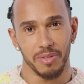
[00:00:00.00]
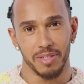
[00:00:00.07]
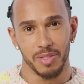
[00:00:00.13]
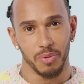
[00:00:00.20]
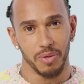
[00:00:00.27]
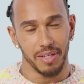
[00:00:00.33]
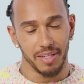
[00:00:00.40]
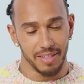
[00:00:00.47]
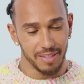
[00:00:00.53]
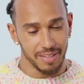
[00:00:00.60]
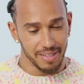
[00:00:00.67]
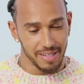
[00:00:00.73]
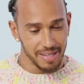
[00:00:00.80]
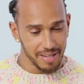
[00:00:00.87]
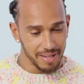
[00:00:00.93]
with a squeak
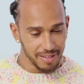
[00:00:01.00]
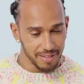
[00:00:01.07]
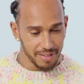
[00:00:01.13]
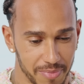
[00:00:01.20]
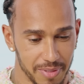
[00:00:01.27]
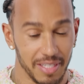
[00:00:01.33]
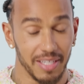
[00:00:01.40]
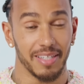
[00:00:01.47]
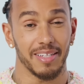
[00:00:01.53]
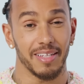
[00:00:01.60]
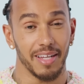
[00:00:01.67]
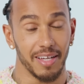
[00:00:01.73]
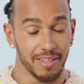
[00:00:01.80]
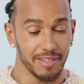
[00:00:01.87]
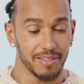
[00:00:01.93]
in it. particularly
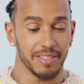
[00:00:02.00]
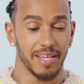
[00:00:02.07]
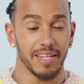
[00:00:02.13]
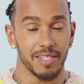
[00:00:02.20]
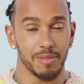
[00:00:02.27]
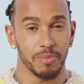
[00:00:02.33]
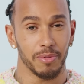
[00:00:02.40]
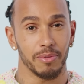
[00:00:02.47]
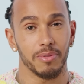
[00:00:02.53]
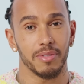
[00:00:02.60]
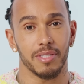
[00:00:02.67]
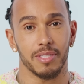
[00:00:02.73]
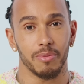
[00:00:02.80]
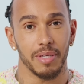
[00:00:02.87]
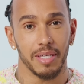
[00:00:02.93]
like a tennis ball
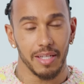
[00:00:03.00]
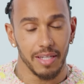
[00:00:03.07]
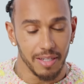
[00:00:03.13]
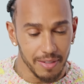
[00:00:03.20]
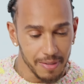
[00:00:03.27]
with a squeak in it.